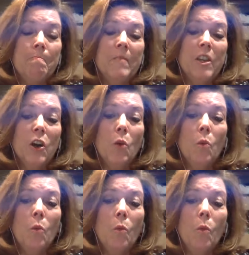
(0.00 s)
you know,
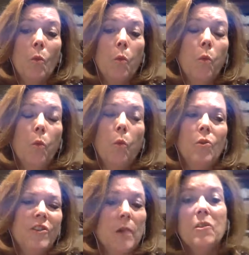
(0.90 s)

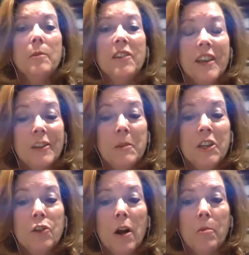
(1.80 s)
sometimes it gets me
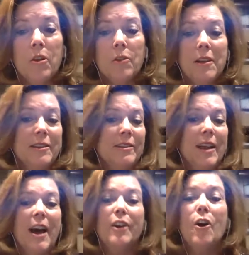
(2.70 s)
in trouble. It's
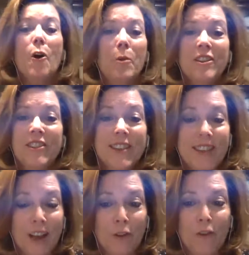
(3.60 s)
not always
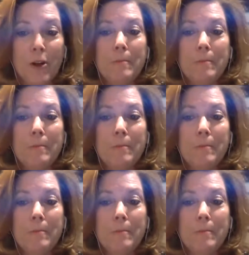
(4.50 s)
successful.